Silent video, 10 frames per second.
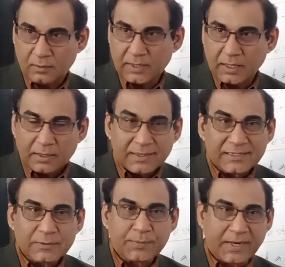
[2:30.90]
Okay,
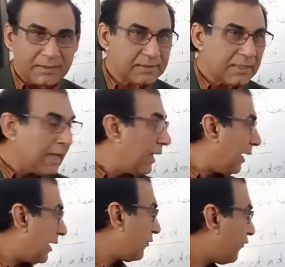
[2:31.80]
that spreads
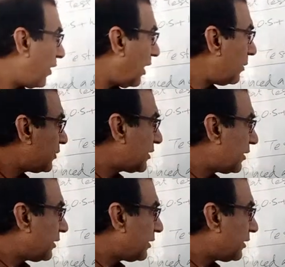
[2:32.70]
and forms